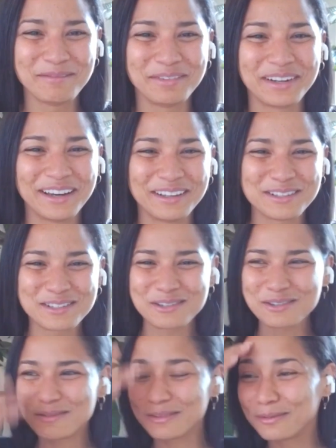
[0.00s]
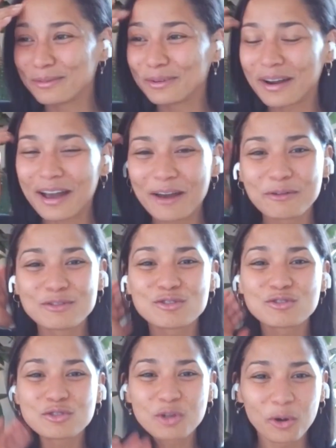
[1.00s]
but I also remember I was
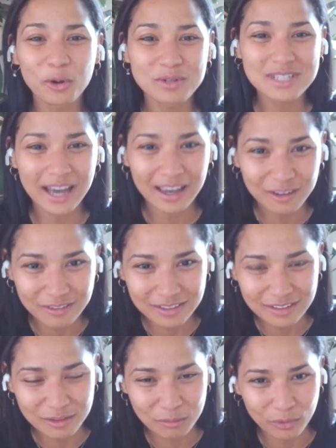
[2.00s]
so tired in the.